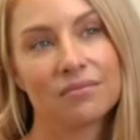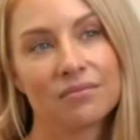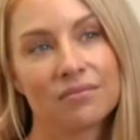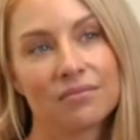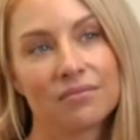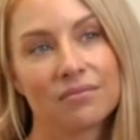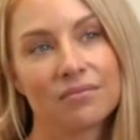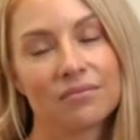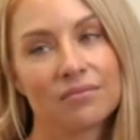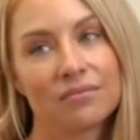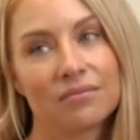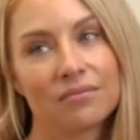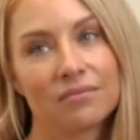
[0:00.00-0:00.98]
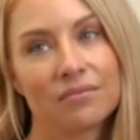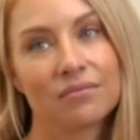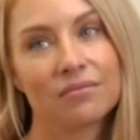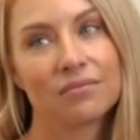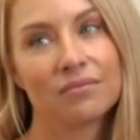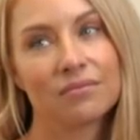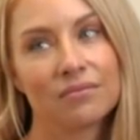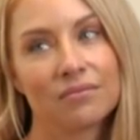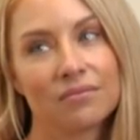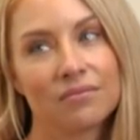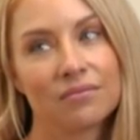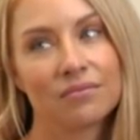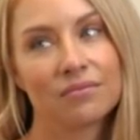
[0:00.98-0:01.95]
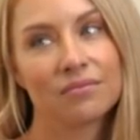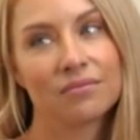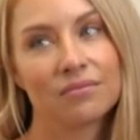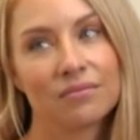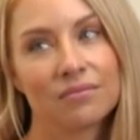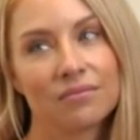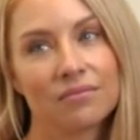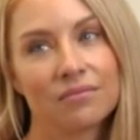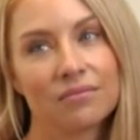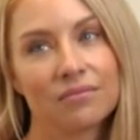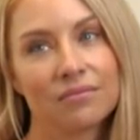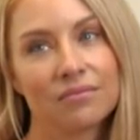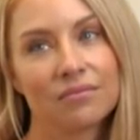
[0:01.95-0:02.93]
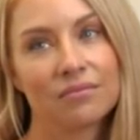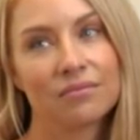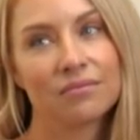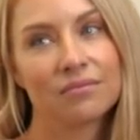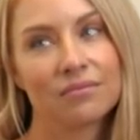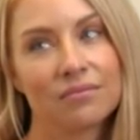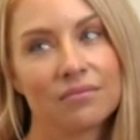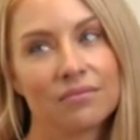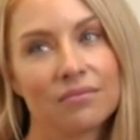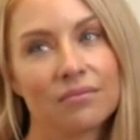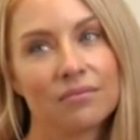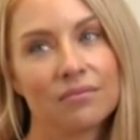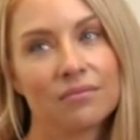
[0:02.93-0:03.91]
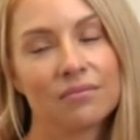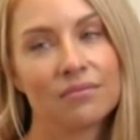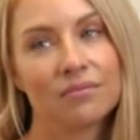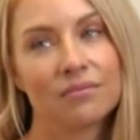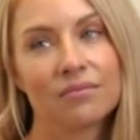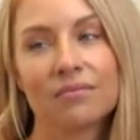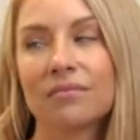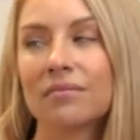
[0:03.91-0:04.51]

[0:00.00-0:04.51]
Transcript: (not speaking)